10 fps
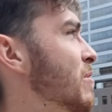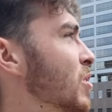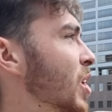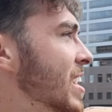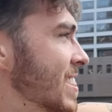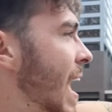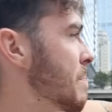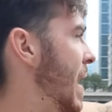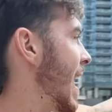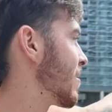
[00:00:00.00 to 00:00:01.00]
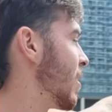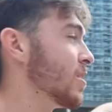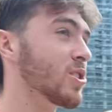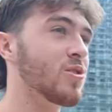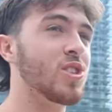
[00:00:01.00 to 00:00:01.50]
If you look at that background,
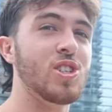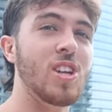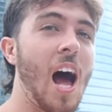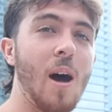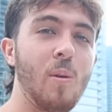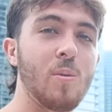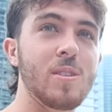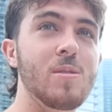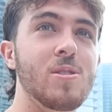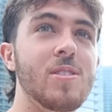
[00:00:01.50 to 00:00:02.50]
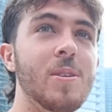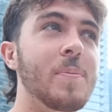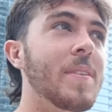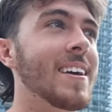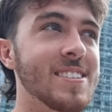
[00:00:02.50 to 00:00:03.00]
this is just not what we're used to.
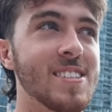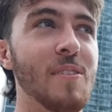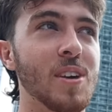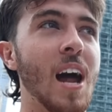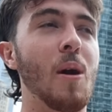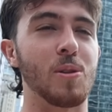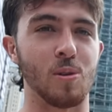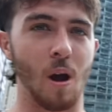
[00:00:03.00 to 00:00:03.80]
And it's definitely not what the